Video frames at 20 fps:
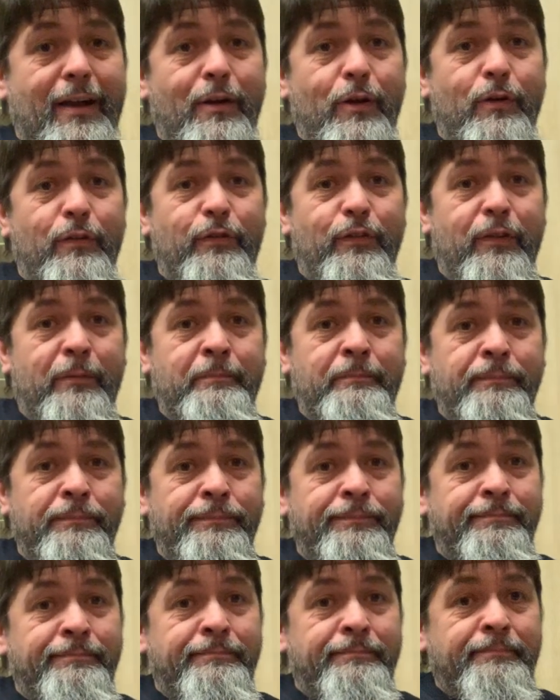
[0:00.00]
out of.
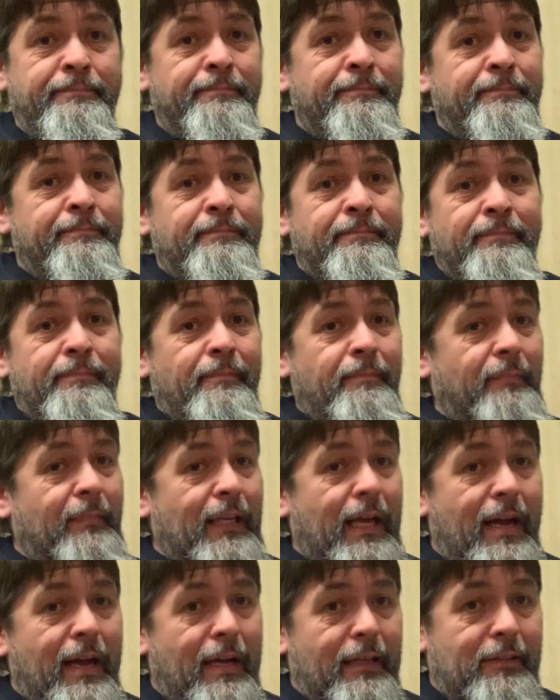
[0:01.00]

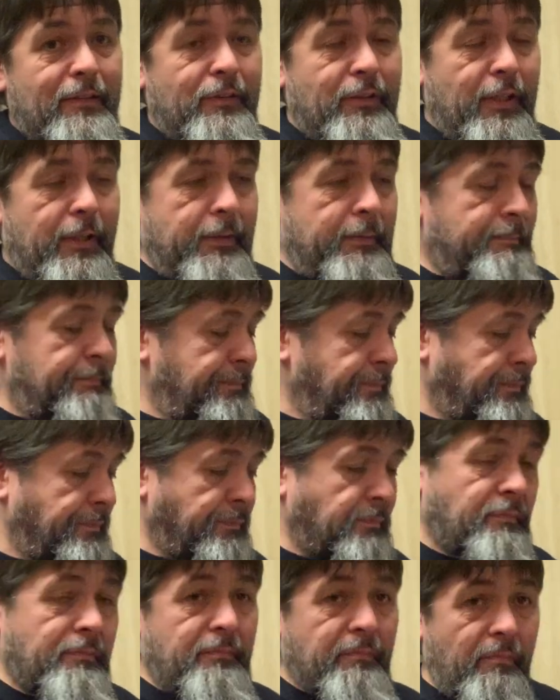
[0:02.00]
And
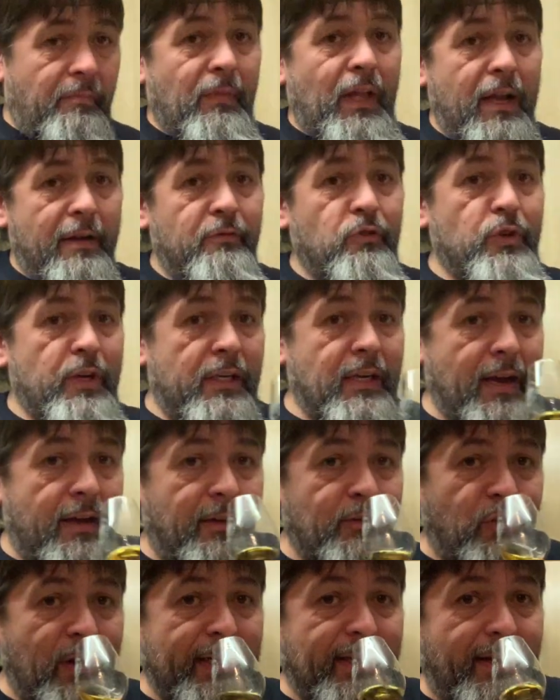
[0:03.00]
I do not drink
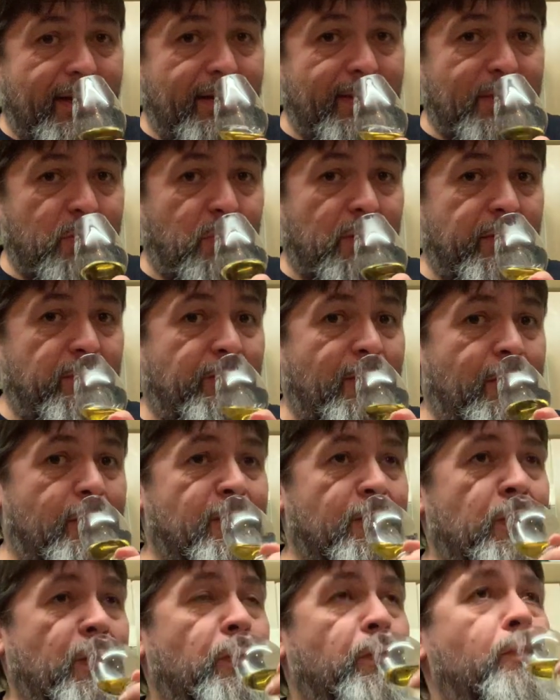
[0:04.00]
out, drank out of this one in fairness.